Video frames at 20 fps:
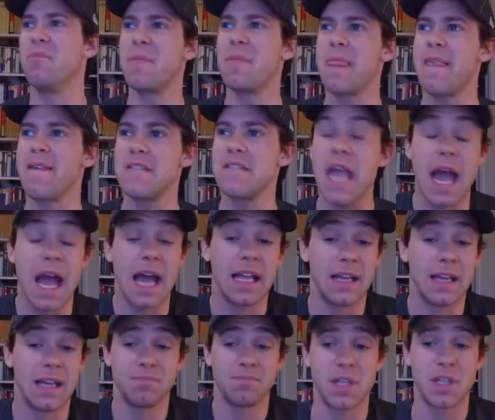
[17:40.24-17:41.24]

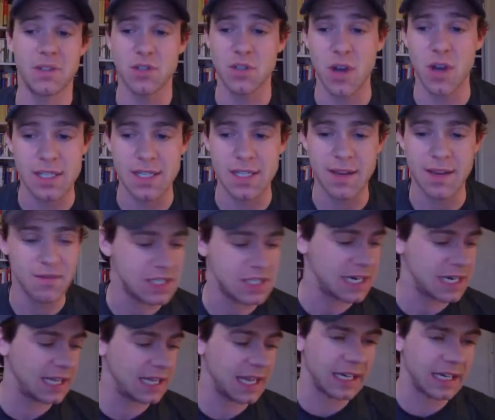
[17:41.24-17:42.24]
Yeah, the Scar 17
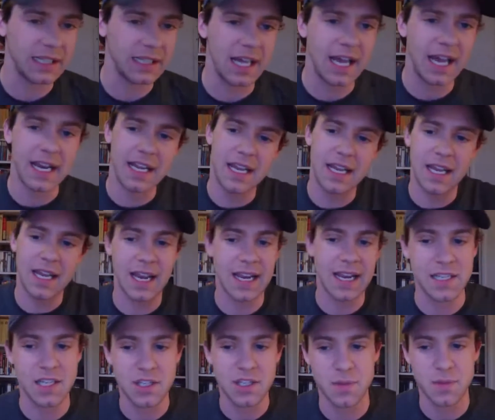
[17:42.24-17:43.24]
I like a lot. I
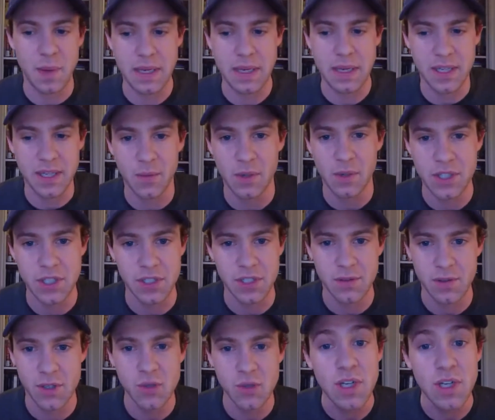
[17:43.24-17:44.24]
guess it depends on what you're
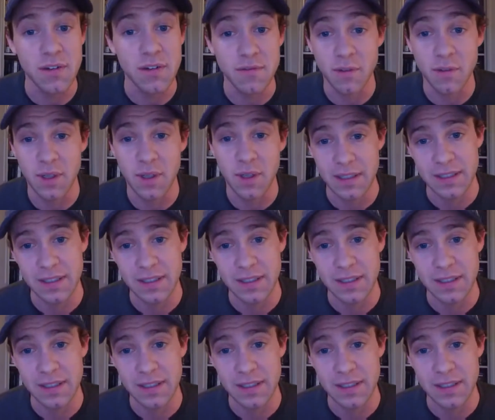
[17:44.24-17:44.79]
using it for,